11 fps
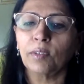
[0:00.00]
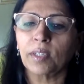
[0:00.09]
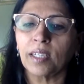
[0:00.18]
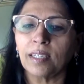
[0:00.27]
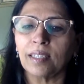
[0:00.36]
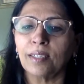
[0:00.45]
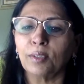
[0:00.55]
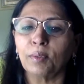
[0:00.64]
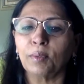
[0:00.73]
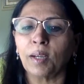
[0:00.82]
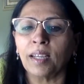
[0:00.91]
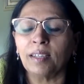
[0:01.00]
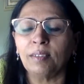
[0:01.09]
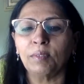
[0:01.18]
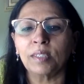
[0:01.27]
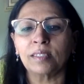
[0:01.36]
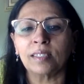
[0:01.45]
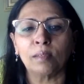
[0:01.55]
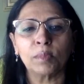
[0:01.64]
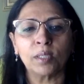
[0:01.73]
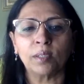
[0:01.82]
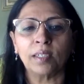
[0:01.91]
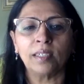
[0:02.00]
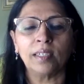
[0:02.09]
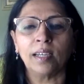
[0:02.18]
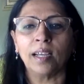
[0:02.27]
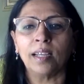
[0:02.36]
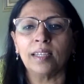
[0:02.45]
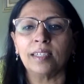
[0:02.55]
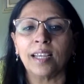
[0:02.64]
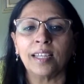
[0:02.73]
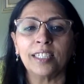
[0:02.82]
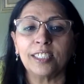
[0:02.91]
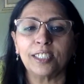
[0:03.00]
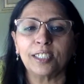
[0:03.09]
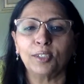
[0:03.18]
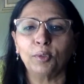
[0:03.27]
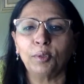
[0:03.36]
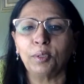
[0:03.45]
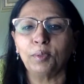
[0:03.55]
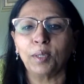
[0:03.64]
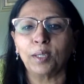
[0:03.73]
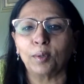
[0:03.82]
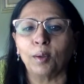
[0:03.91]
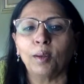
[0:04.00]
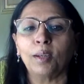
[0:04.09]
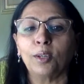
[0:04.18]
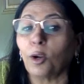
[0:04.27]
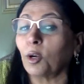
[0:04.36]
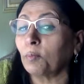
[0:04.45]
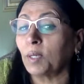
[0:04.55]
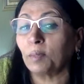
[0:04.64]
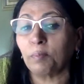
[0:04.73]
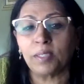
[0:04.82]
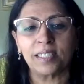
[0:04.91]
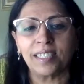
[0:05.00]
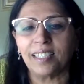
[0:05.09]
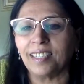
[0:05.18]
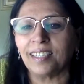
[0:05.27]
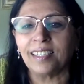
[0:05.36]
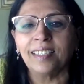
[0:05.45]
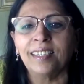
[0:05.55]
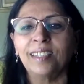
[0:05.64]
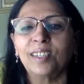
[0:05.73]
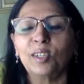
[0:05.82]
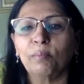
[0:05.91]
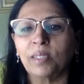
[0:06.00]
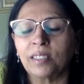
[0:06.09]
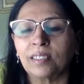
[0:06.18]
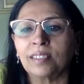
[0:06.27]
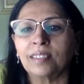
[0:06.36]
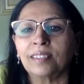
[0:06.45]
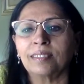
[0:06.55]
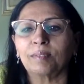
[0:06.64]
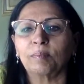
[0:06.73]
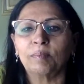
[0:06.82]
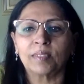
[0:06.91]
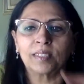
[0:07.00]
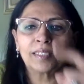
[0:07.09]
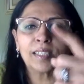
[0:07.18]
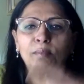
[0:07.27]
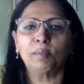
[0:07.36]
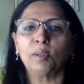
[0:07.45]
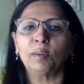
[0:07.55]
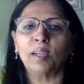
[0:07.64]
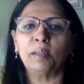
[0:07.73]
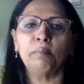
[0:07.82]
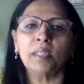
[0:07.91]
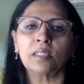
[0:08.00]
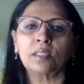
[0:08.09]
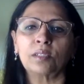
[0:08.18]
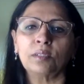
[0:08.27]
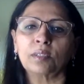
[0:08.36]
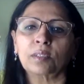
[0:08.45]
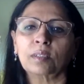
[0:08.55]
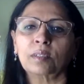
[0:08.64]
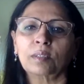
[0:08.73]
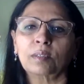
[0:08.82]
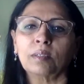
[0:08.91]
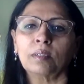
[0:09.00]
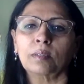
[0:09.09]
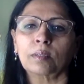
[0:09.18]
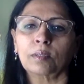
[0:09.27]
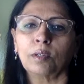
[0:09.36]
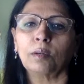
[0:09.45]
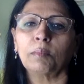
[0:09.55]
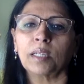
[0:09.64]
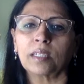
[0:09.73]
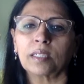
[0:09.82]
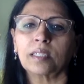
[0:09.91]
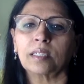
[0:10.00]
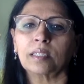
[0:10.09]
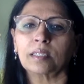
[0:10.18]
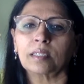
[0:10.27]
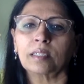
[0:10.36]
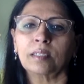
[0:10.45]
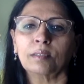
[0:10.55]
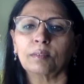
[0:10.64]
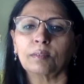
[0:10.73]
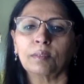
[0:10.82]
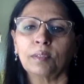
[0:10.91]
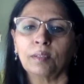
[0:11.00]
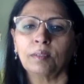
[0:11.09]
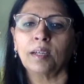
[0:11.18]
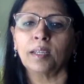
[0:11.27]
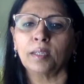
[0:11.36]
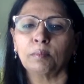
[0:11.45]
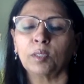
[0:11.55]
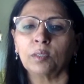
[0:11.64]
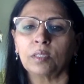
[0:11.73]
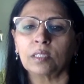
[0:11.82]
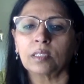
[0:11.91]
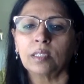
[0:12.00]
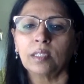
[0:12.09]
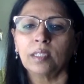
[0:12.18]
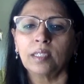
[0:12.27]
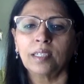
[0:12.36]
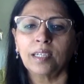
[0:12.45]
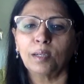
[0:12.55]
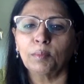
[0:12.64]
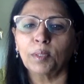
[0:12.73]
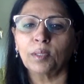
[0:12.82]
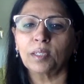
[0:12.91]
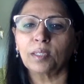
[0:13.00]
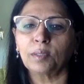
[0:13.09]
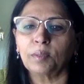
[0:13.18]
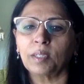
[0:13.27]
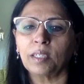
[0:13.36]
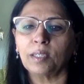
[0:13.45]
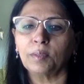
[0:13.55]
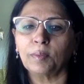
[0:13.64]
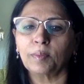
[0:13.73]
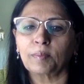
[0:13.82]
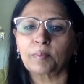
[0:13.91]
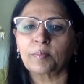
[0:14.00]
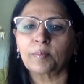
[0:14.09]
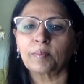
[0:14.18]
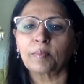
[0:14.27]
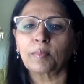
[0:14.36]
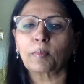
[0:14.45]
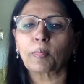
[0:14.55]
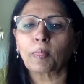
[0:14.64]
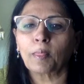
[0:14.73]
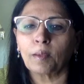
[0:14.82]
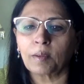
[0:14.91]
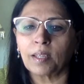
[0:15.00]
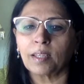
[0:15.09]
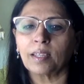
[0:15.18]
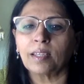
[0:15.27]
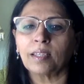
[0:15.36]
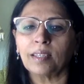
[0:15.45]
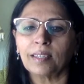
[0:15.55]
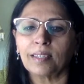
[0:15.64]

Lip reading: Okay, no, I'm sorry. I didn't ignore you at all. Not purposely, but somehow I missed your comment here. No, I am good. I'm not ignoring you. Okay.